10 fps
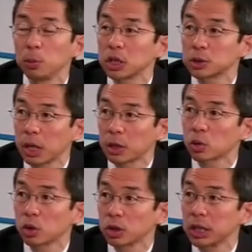plus mitral
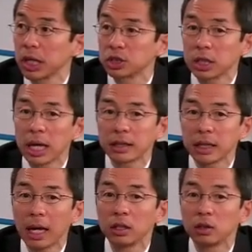regurgitation at
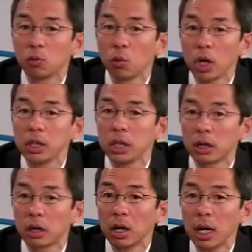the end of 1
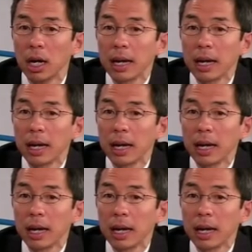year,